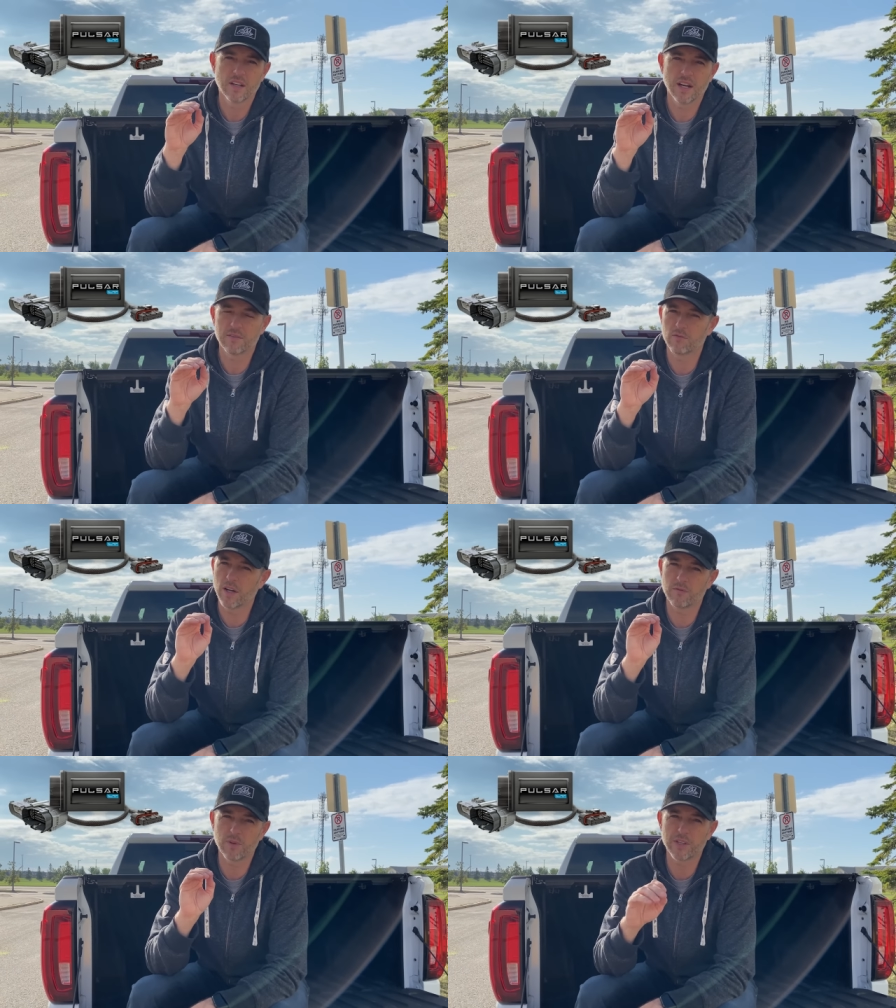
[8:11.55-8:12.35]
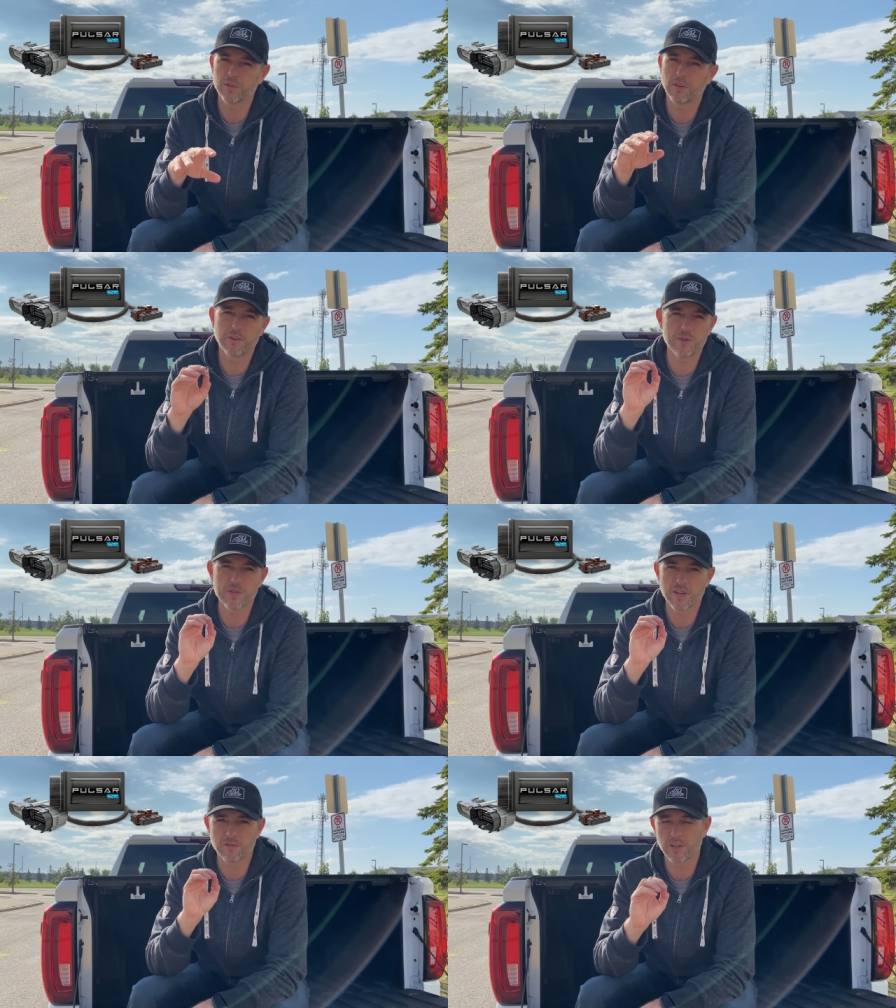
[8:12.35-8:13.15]
I've read your
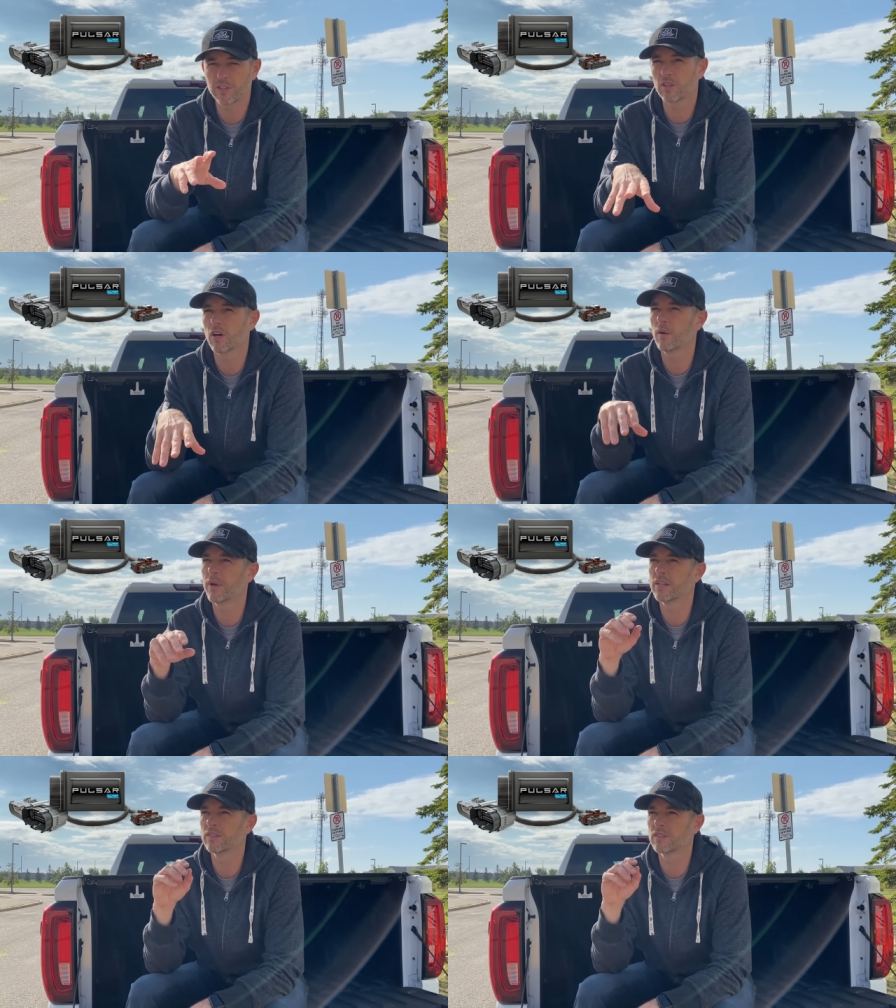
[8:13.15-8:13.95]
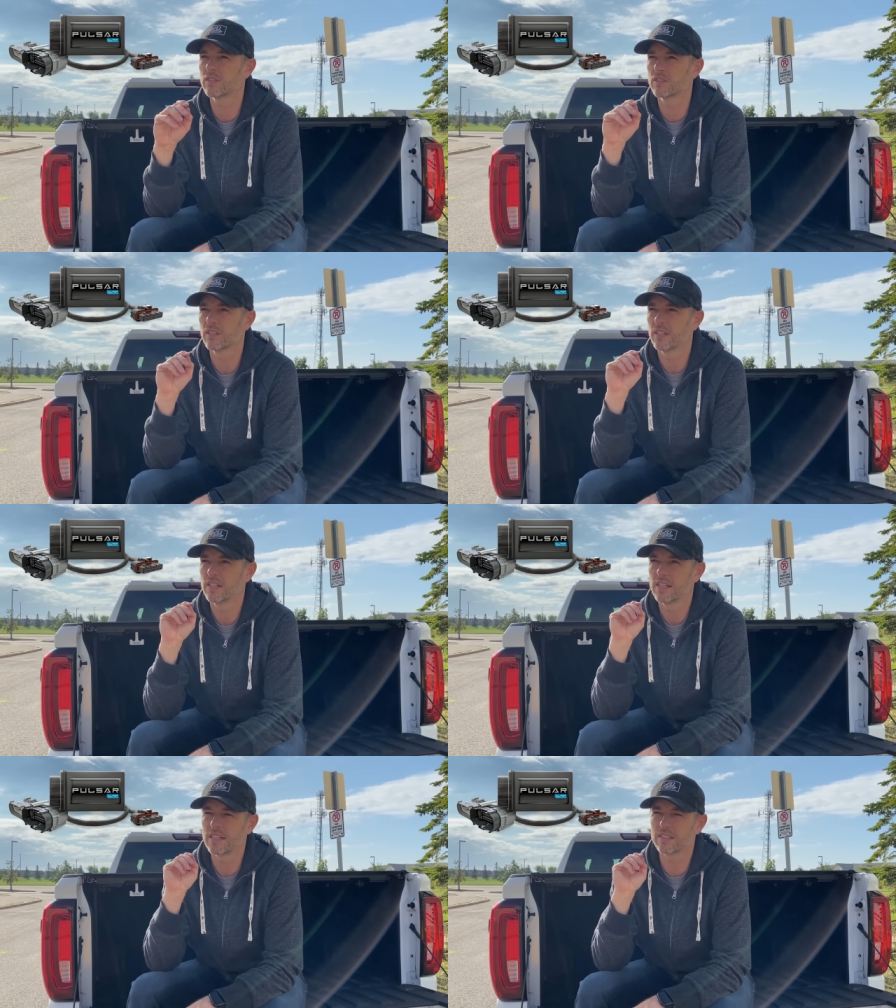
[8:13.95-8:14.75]
reviews, I've read your comments,
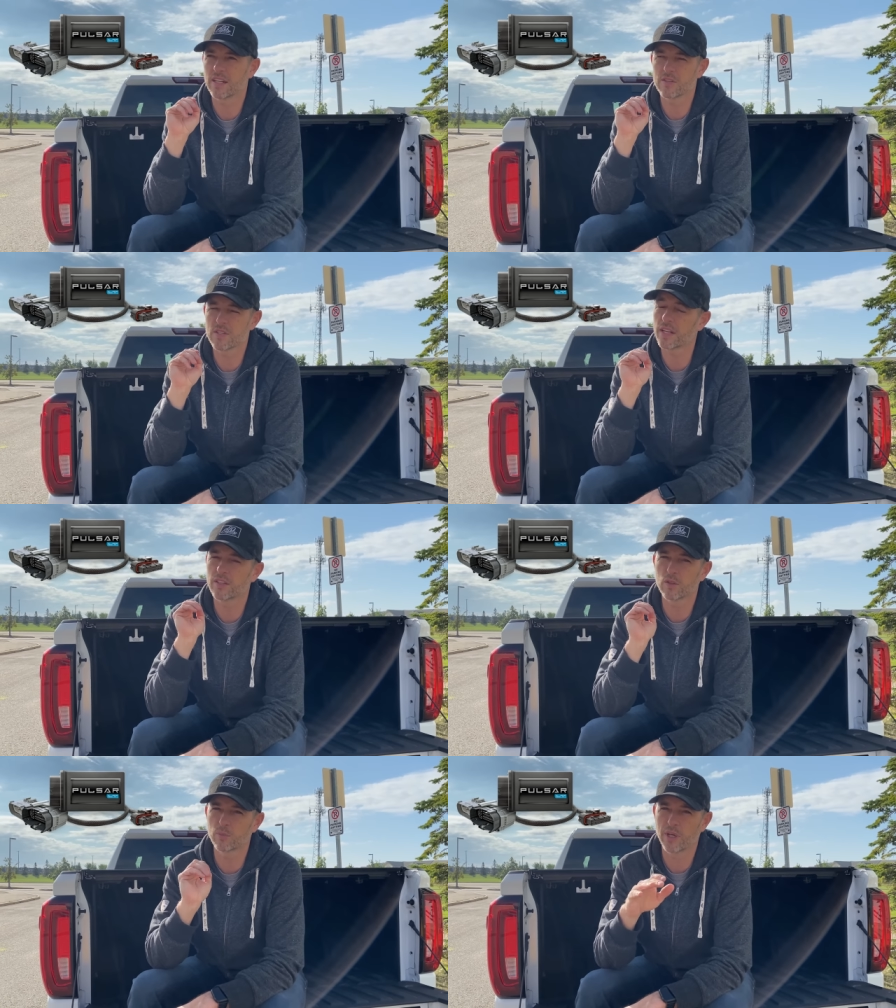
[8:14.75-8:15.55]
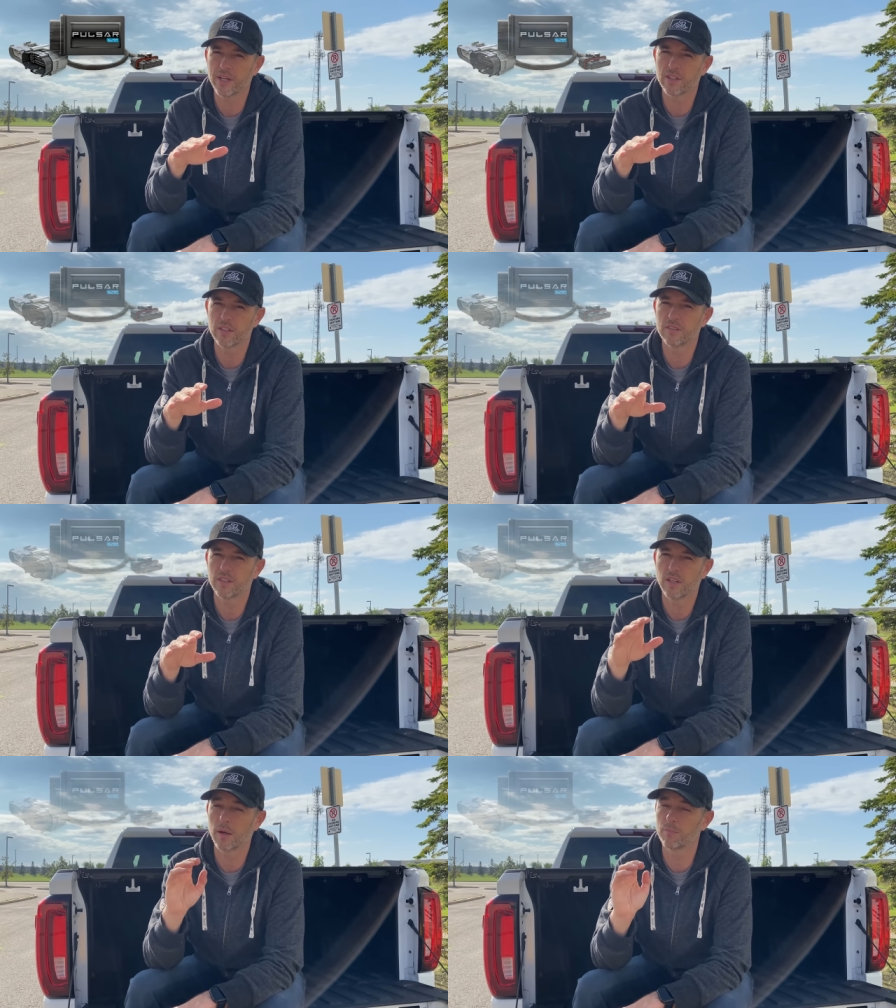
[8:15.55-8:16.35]
it sounds like a no-brainer.
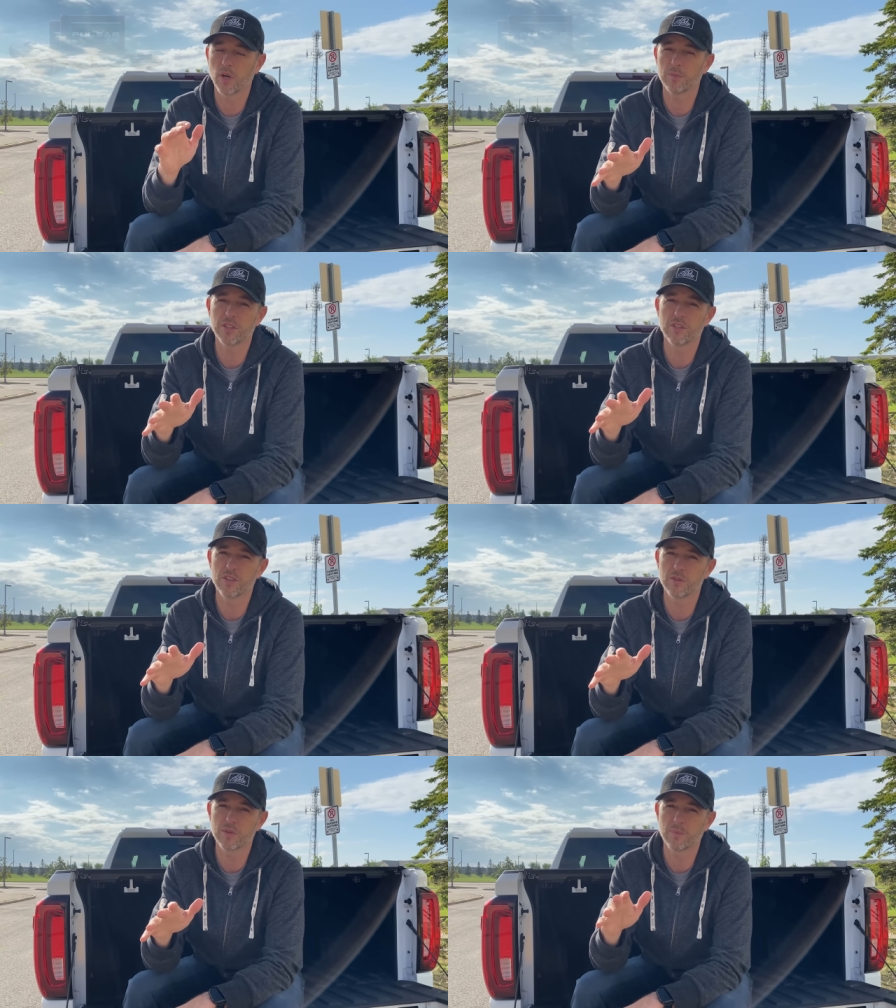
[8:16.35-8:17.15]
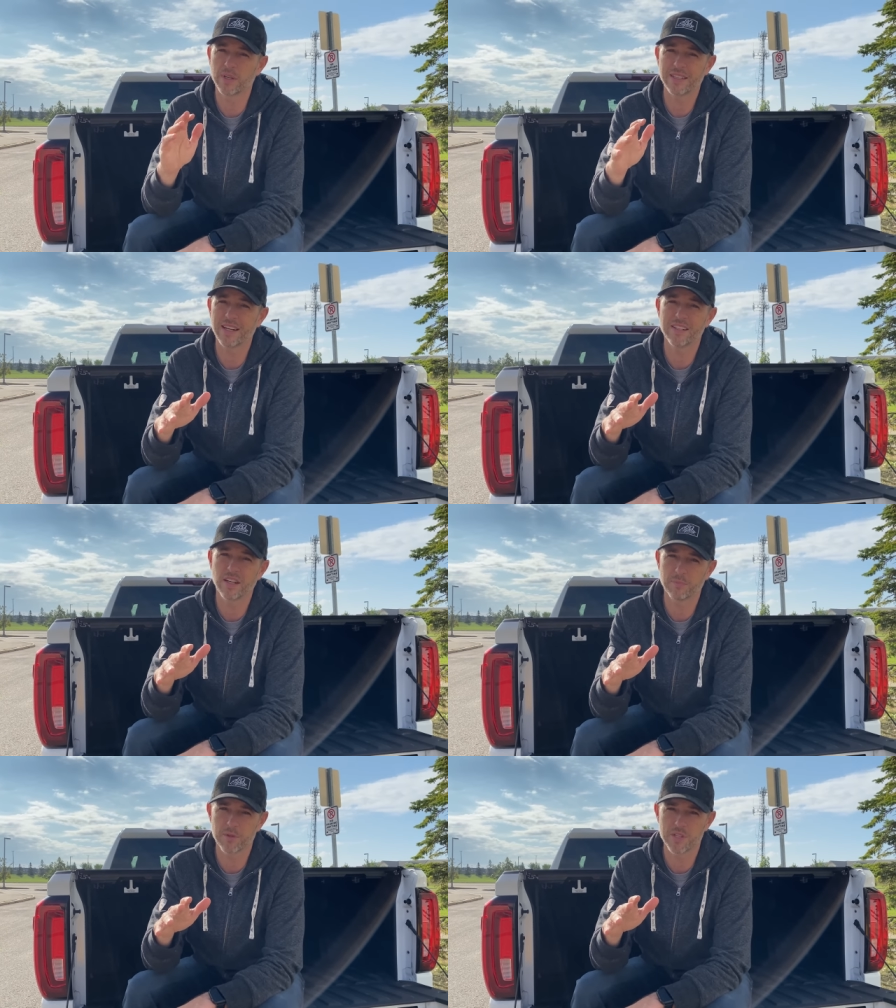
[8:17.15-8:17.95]
I'm probably gonna do it, I'm like
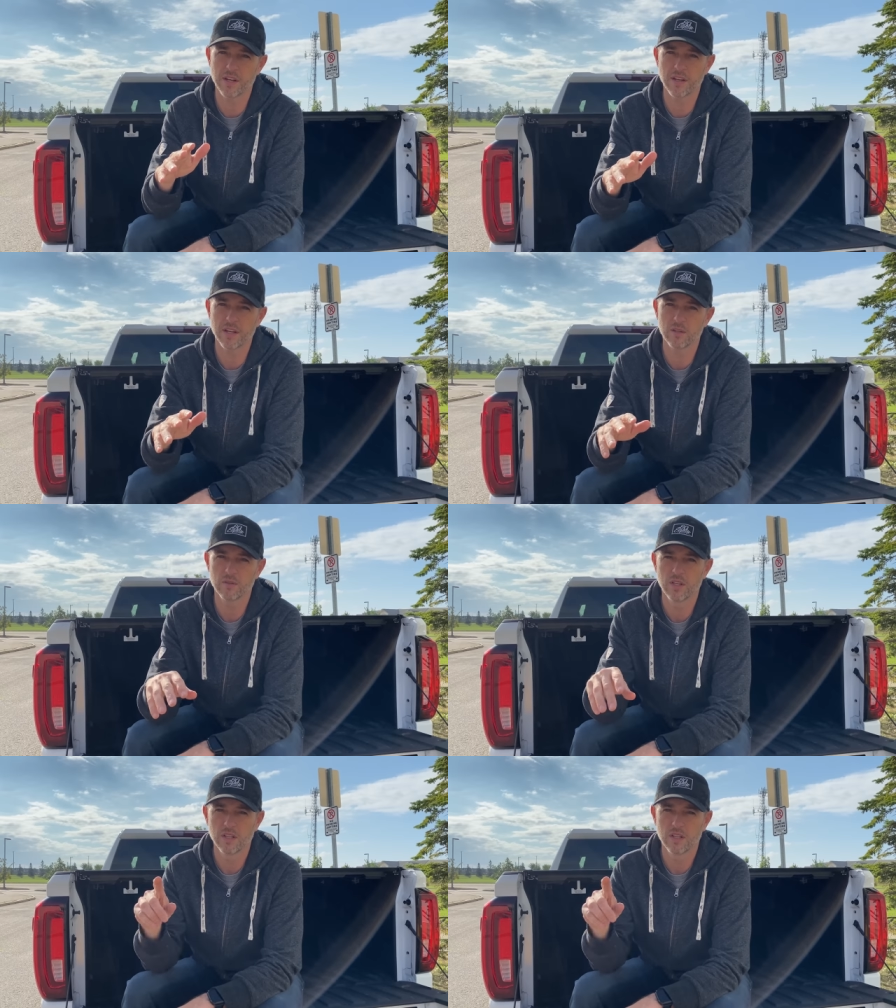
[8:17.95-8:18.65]
99% now.